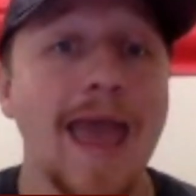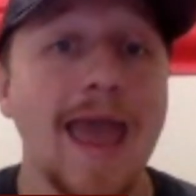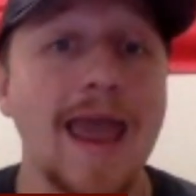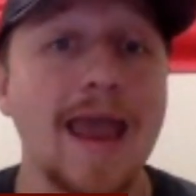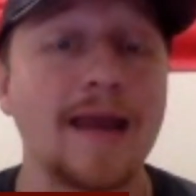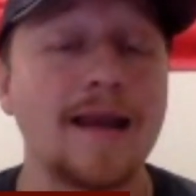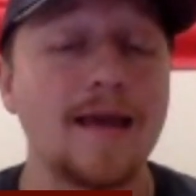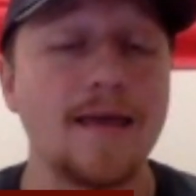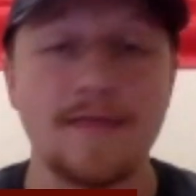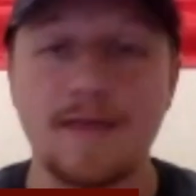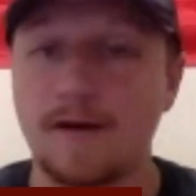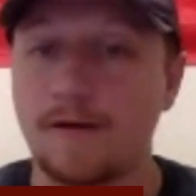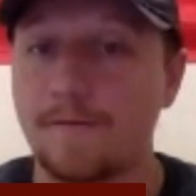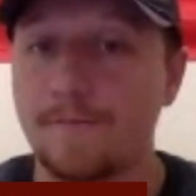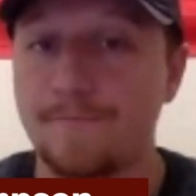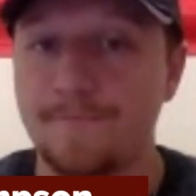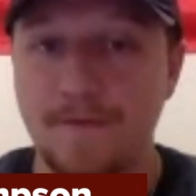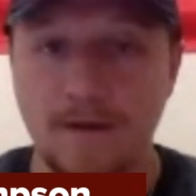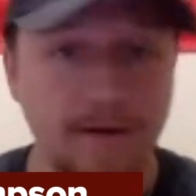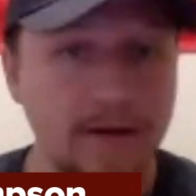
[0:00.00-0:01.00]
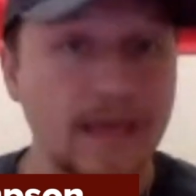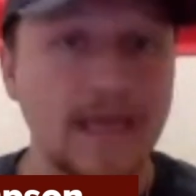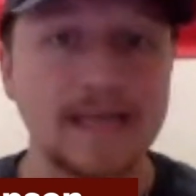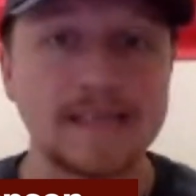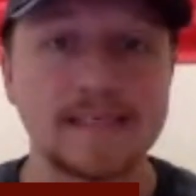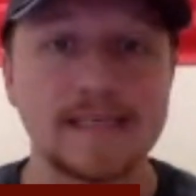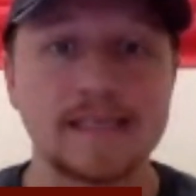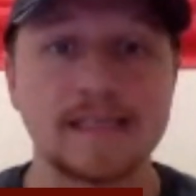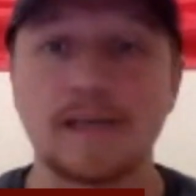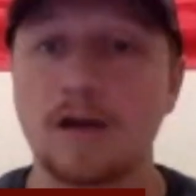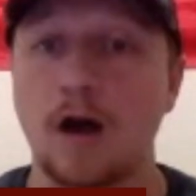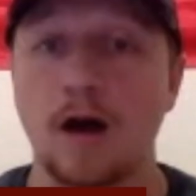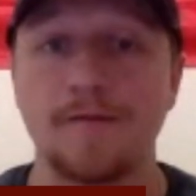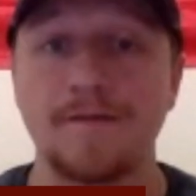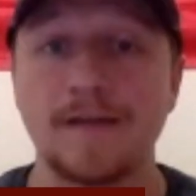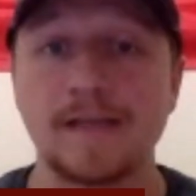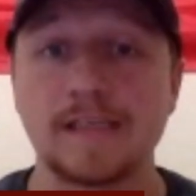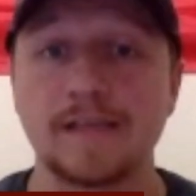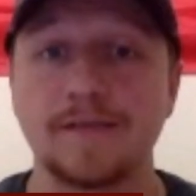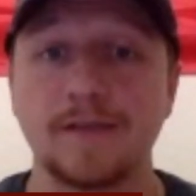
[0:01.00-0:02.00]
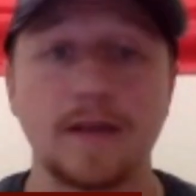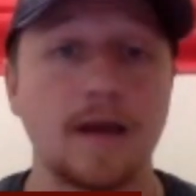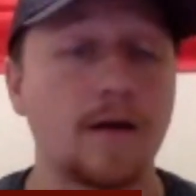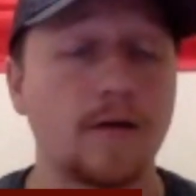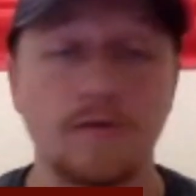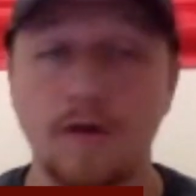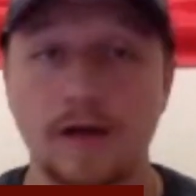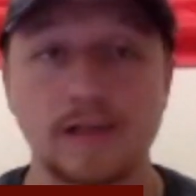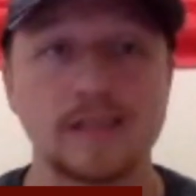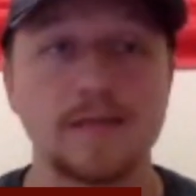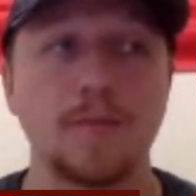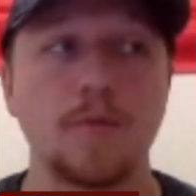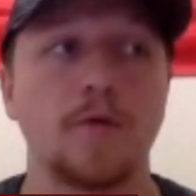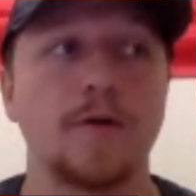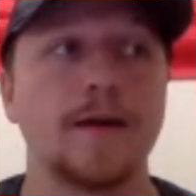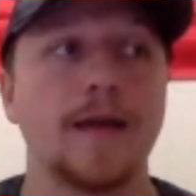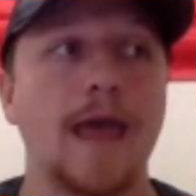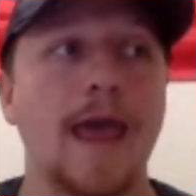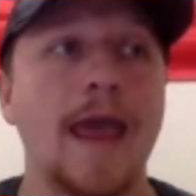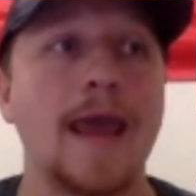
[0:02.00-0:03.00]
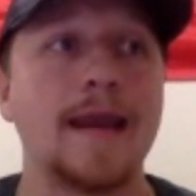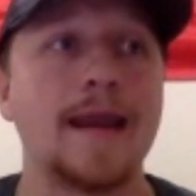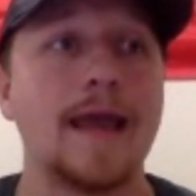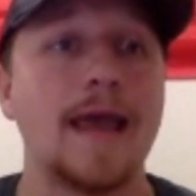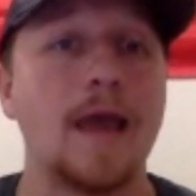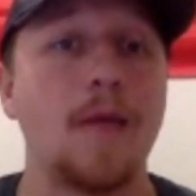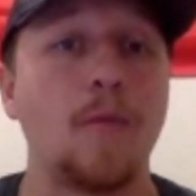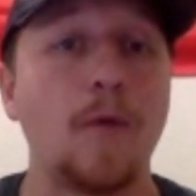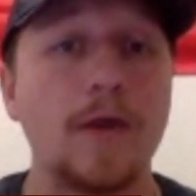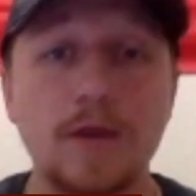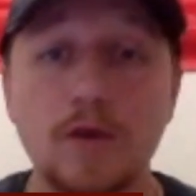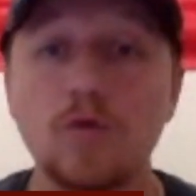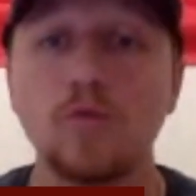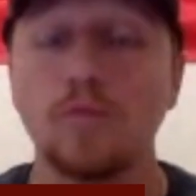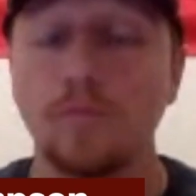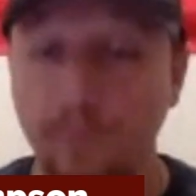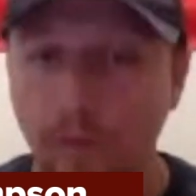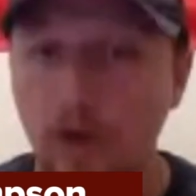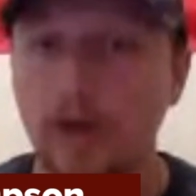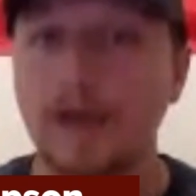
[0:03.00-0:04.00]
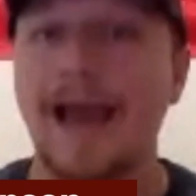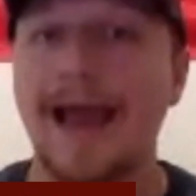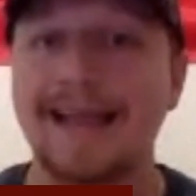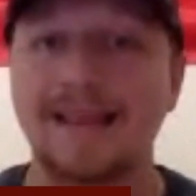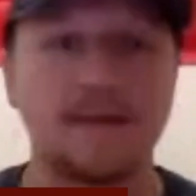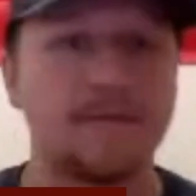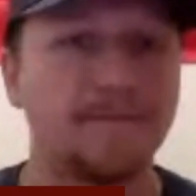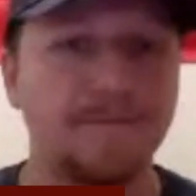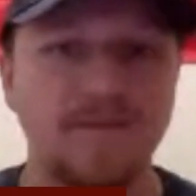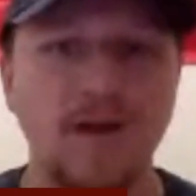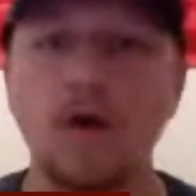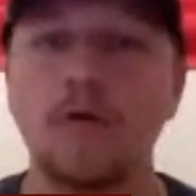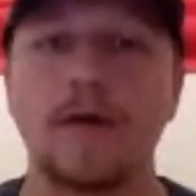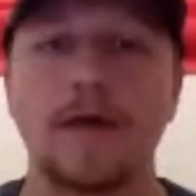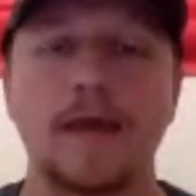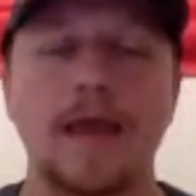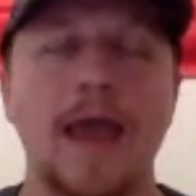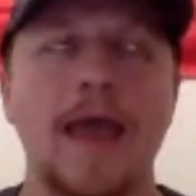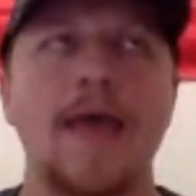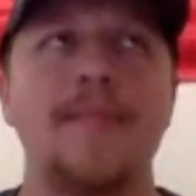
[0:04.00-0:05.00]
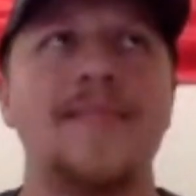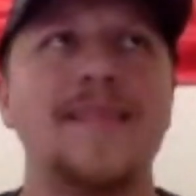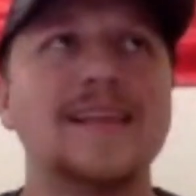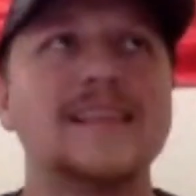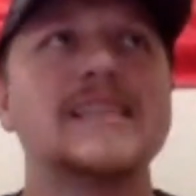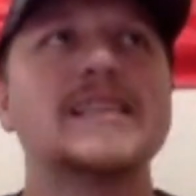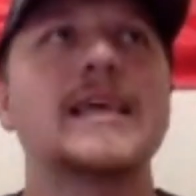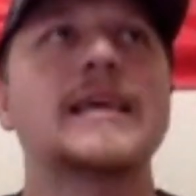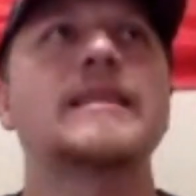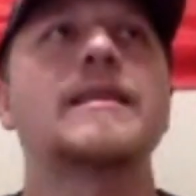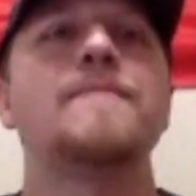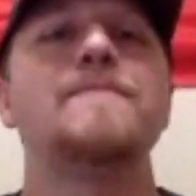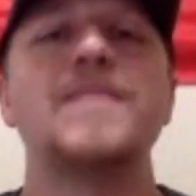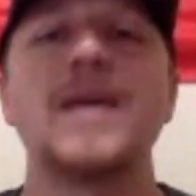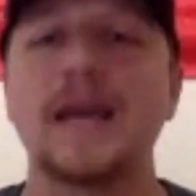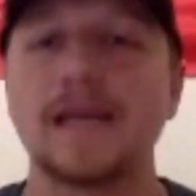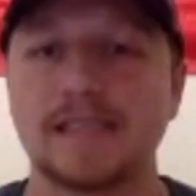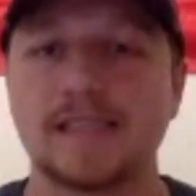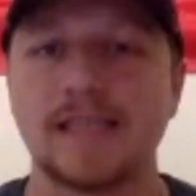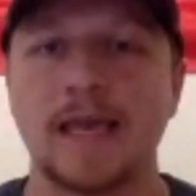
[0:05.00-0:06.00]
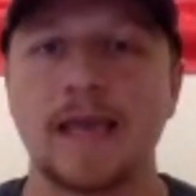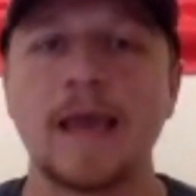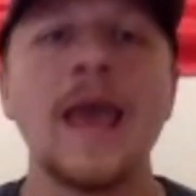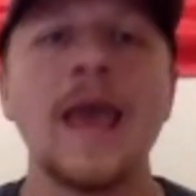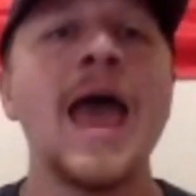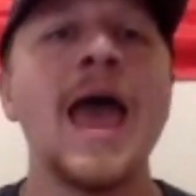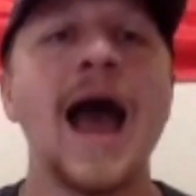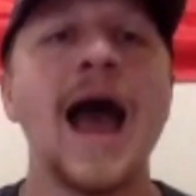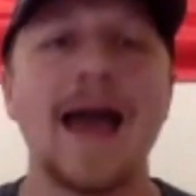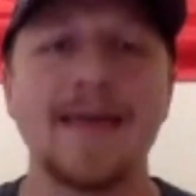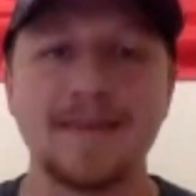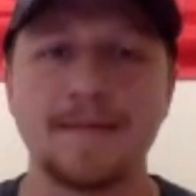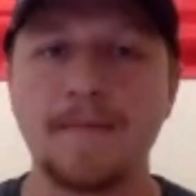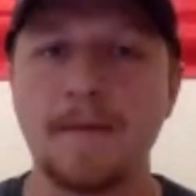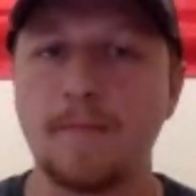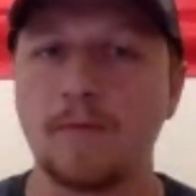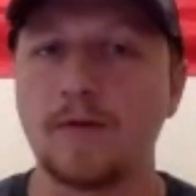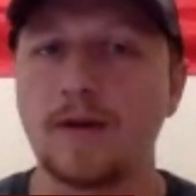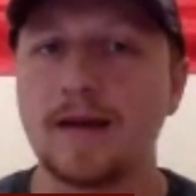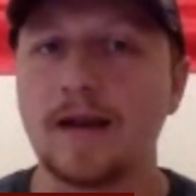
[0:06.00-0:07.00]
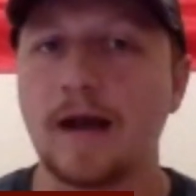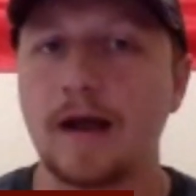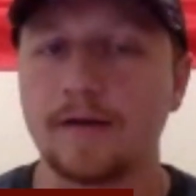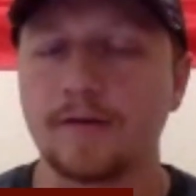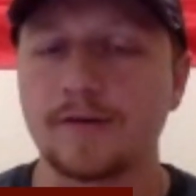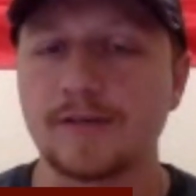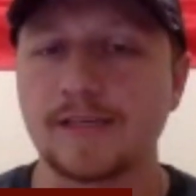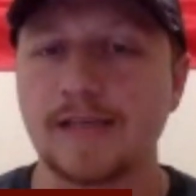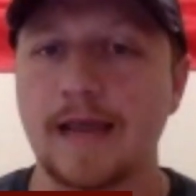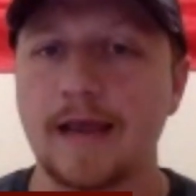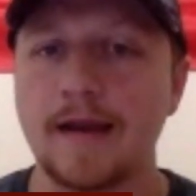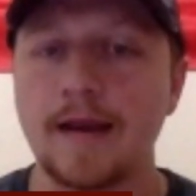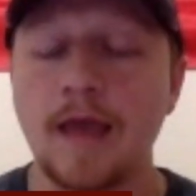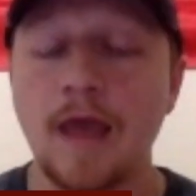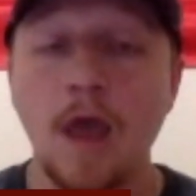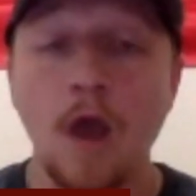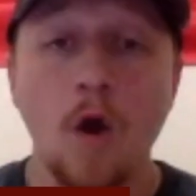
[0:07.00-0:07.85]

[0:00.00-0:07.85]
And they're very consistent offensively across the board. And when you look at the voting, and this is like the biggest thing I think people need to understand.